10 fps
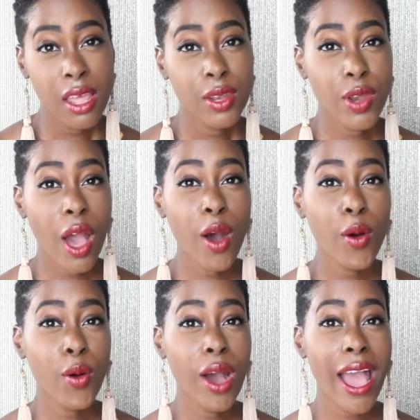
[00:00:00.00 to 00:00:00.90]

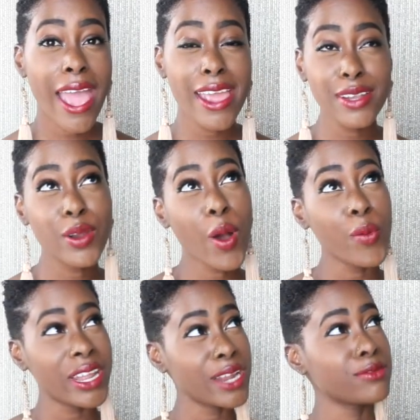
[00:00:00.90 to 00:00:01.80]
No, I know
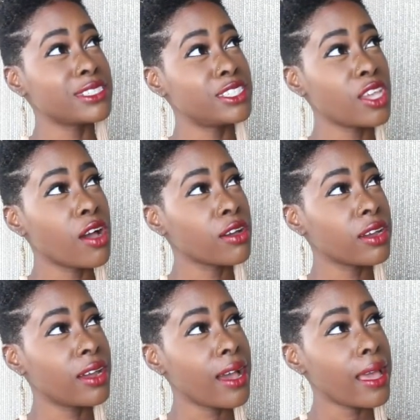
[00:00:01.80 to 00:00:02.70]
when I was
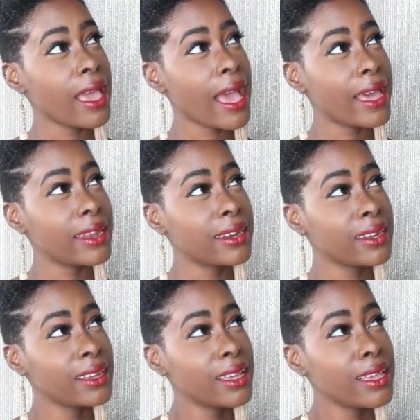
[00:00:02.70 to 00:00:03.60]
younger, I had
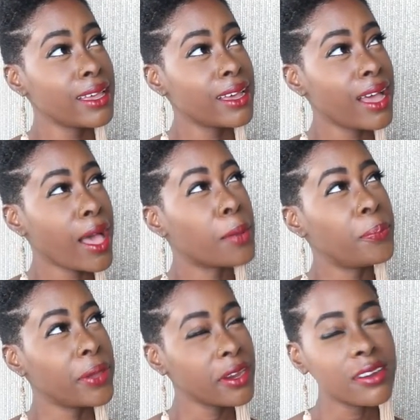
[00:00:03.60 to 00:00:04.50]
a
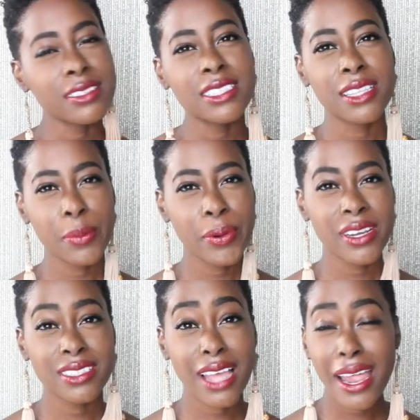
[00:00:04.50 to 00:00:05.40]
pair of
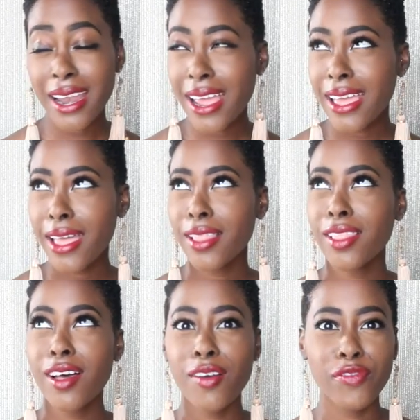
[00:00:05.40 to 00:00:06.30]
slippers and I
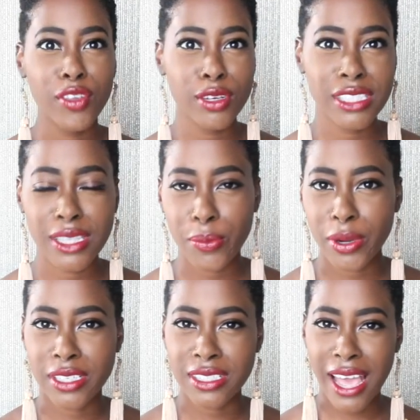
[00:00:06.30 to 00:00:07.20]
love those slippers.